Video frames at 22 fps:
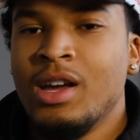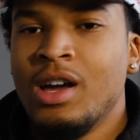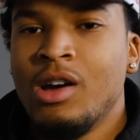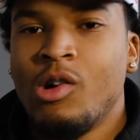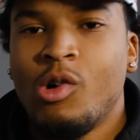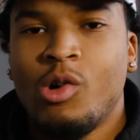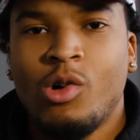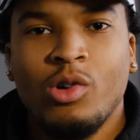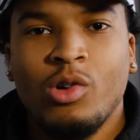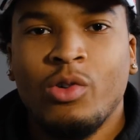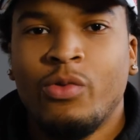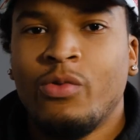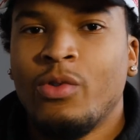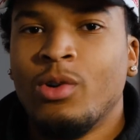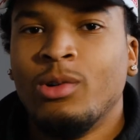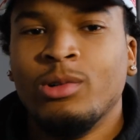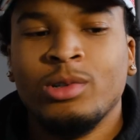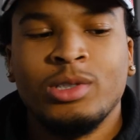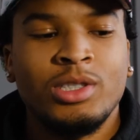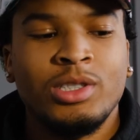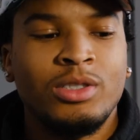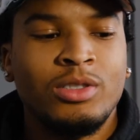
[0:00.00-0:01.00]

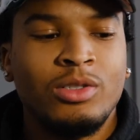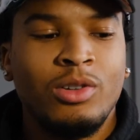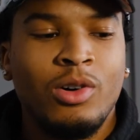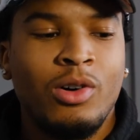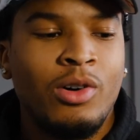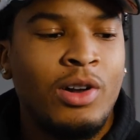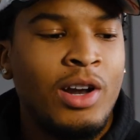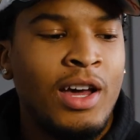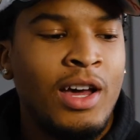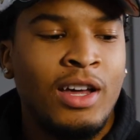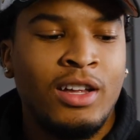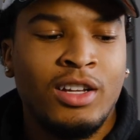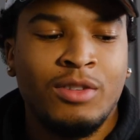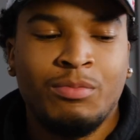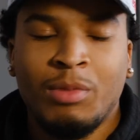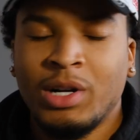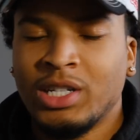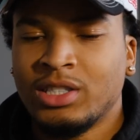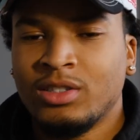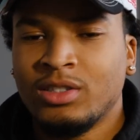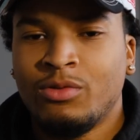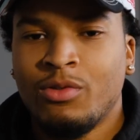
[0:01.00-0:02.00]
autofocus and all that.
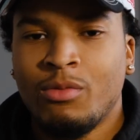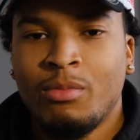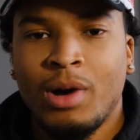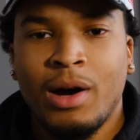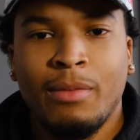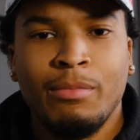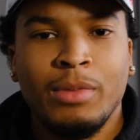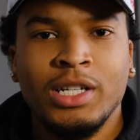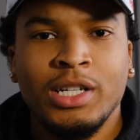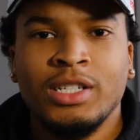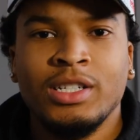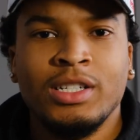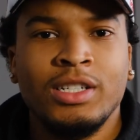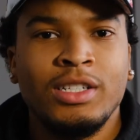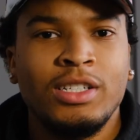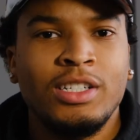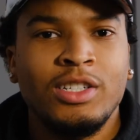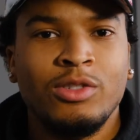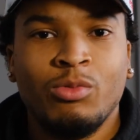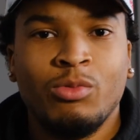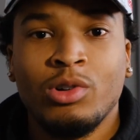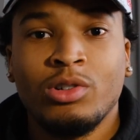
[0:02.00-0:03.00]
Especially for my budget,
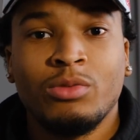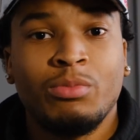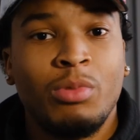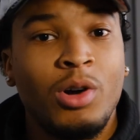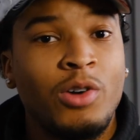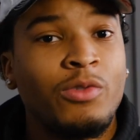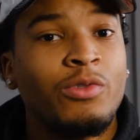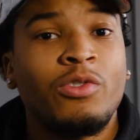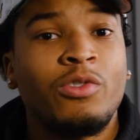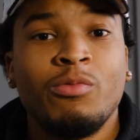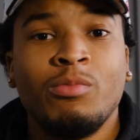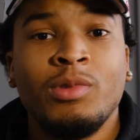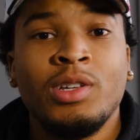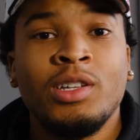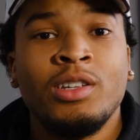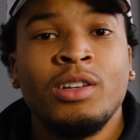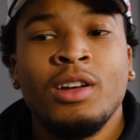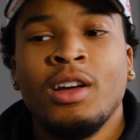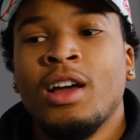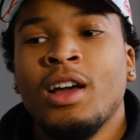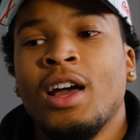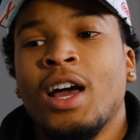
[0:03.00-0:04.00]
this worked perfect for
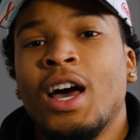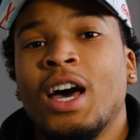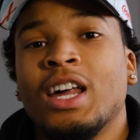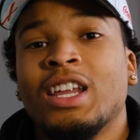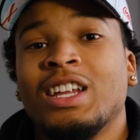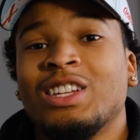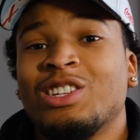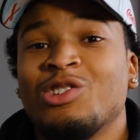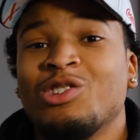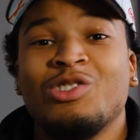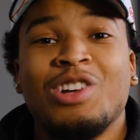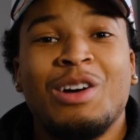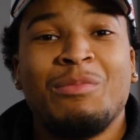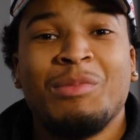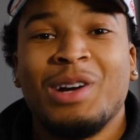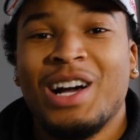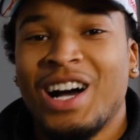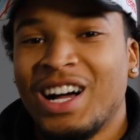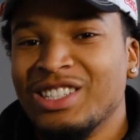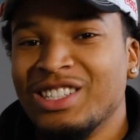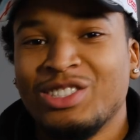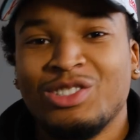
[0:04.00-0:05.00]
me. As I told you, I'm a
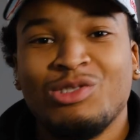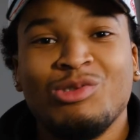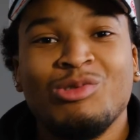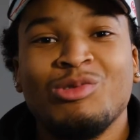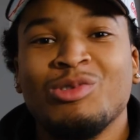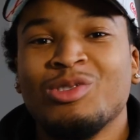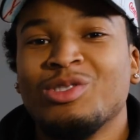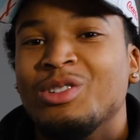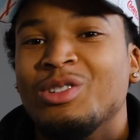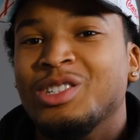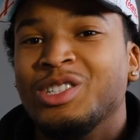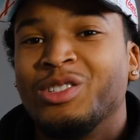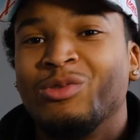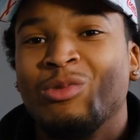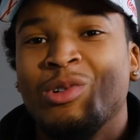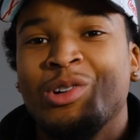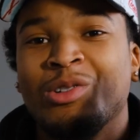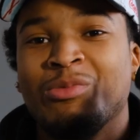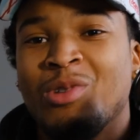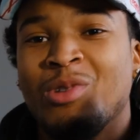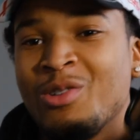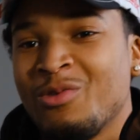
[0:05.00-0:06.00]
college student, so this
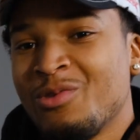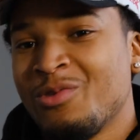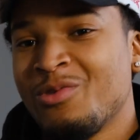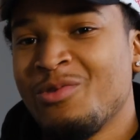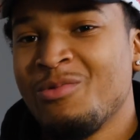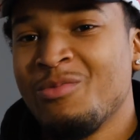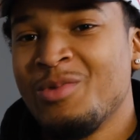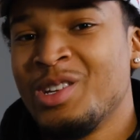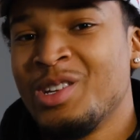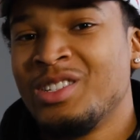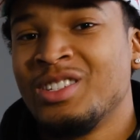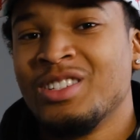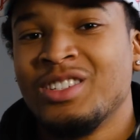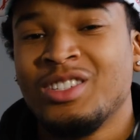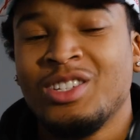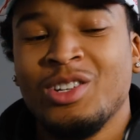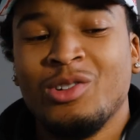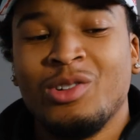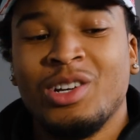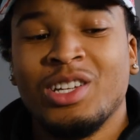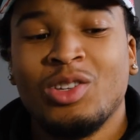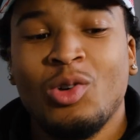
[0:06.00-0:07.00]
worked perfect for me to
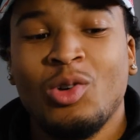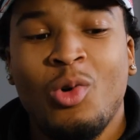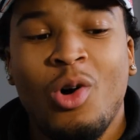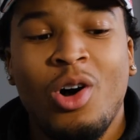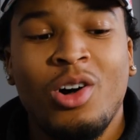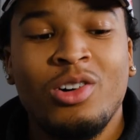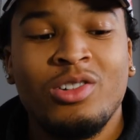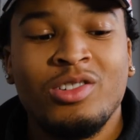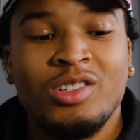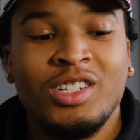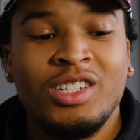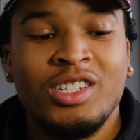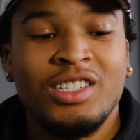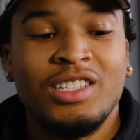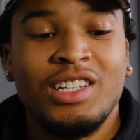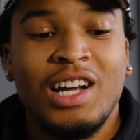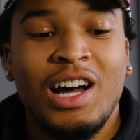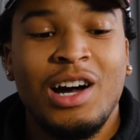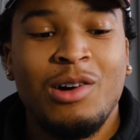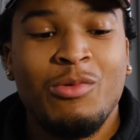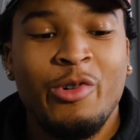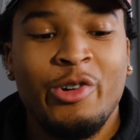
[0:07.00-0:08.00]
still get the quality
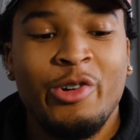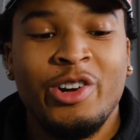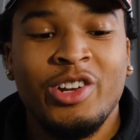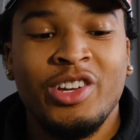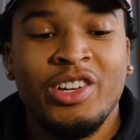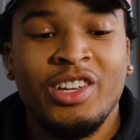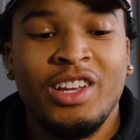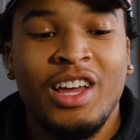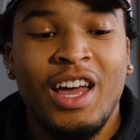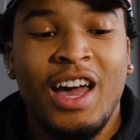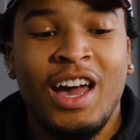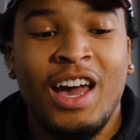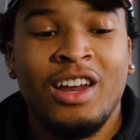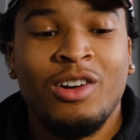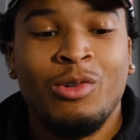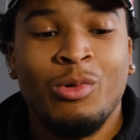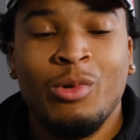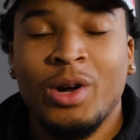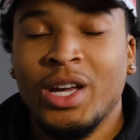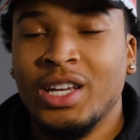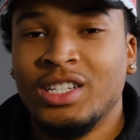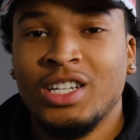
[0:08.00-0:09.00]
that I wanted at a
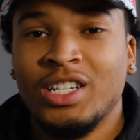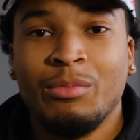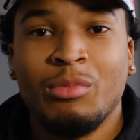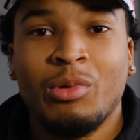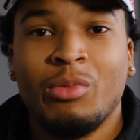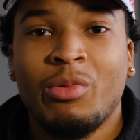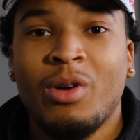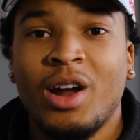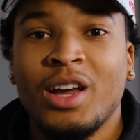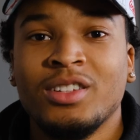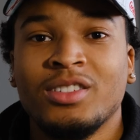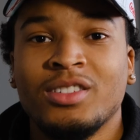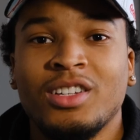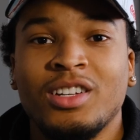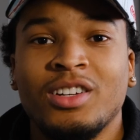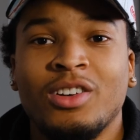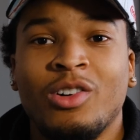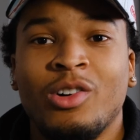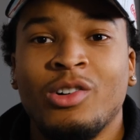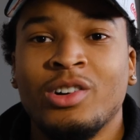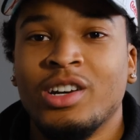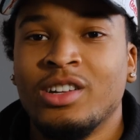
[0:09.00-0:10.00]
way cheaper price
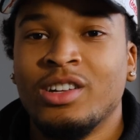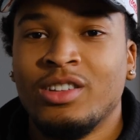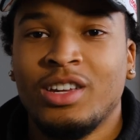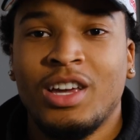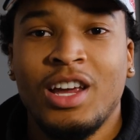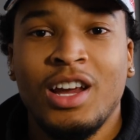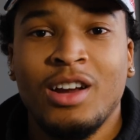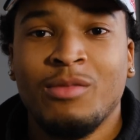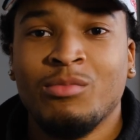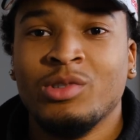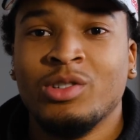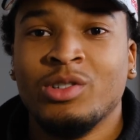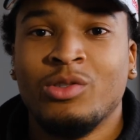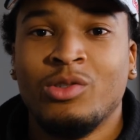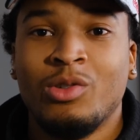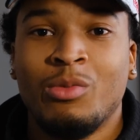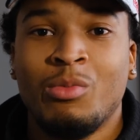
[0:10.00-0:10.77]
than all the other cameras on the